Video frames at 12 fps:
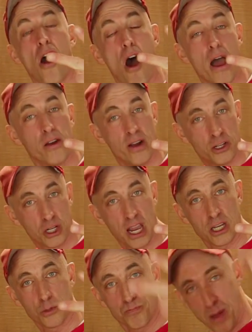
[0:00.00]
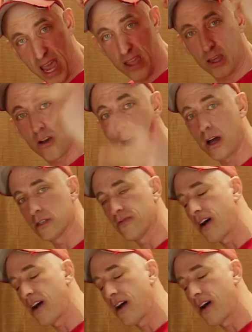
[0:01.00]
higher education, pay the cost